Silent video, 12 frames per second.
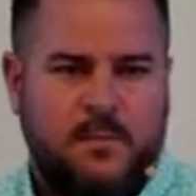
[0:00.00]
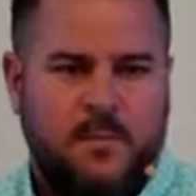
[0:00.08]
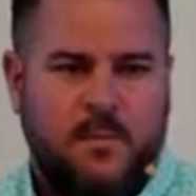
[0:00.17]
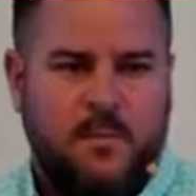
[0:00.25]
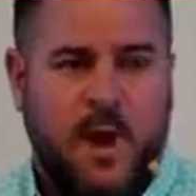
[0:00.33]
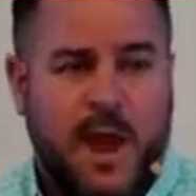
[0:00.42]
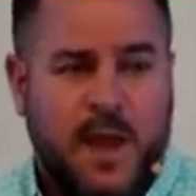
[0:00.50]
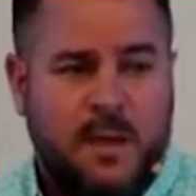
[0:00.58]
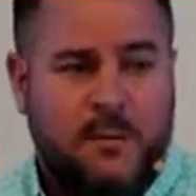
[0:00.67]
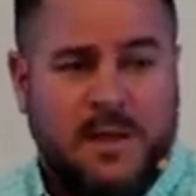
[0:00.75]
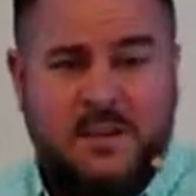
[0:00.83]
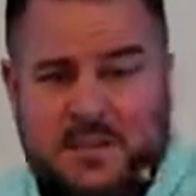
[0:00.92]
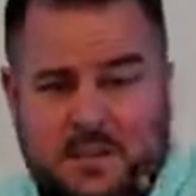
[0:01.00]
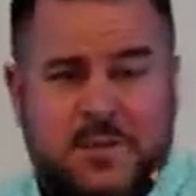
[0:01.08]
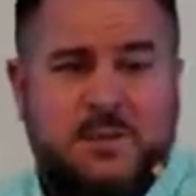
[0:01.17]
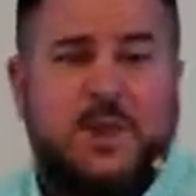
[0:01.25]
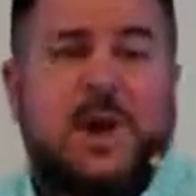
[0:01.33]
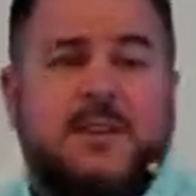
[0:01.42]
Why? Because they're
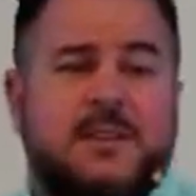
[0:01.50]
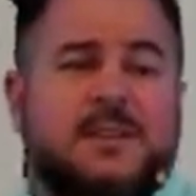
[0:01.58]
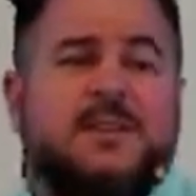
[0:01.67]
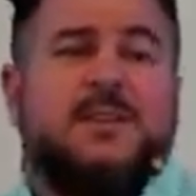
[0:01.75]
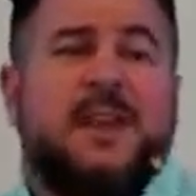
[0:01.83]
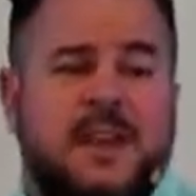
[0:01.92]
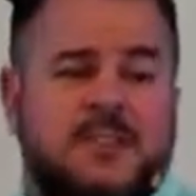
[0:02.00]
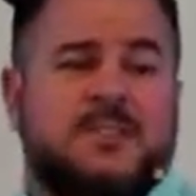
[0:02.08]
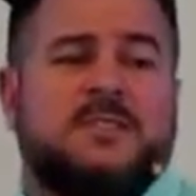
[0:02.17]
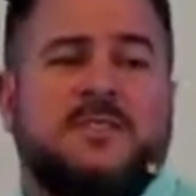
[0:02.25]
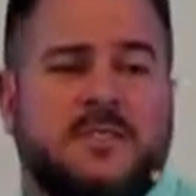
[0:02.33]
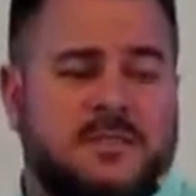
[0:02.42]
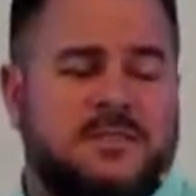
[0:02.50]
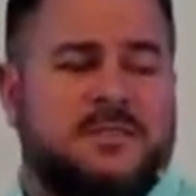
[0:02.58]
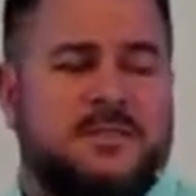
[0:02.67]
responding to their anxiousness.